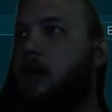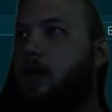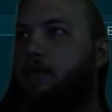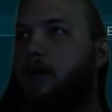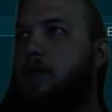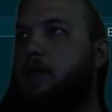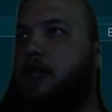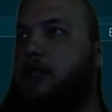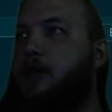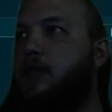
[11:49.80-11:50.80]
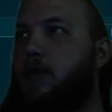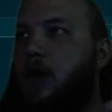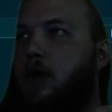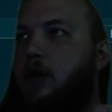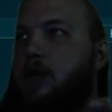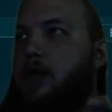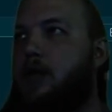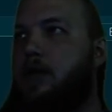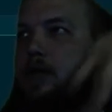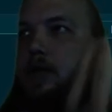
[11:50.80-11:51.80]
probably 2
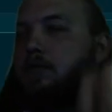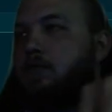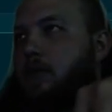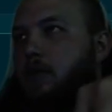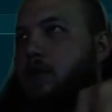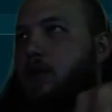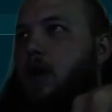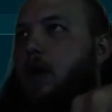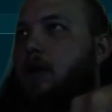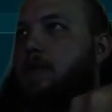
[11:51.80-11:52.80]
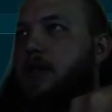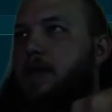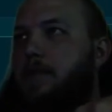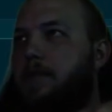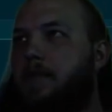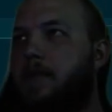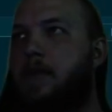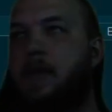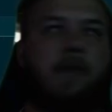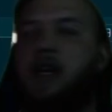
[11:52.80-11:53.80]
rows, 2 columns,
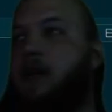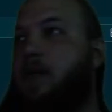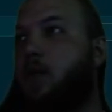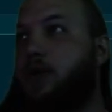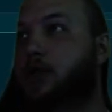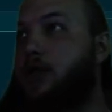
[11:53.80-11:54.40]
and it will just